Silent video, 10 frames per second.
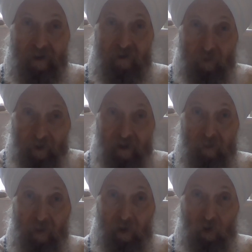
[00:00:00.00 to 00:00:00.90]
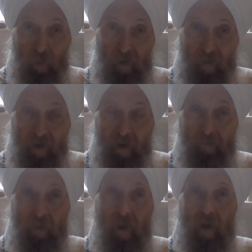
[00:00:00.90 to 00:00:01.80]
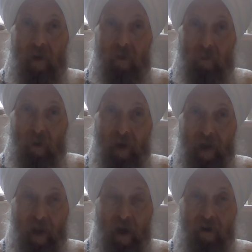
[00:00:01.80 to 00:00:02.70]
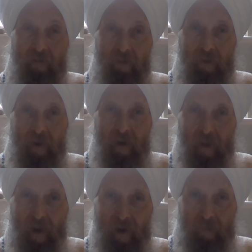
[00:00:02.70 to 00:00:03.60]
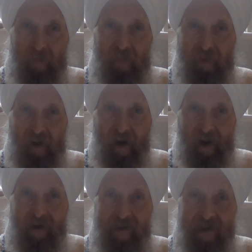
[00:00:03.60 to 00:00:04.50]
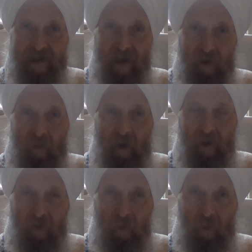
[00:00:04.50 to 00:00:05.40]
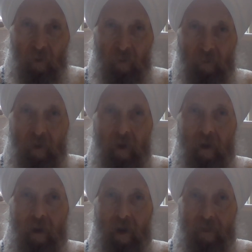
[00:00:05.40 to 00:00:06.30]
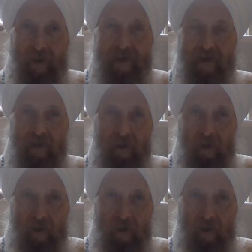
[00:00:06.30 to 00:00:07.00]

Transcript: It's great to be a human being, but I love our mantra Ang Sang Vaheguru, and that's the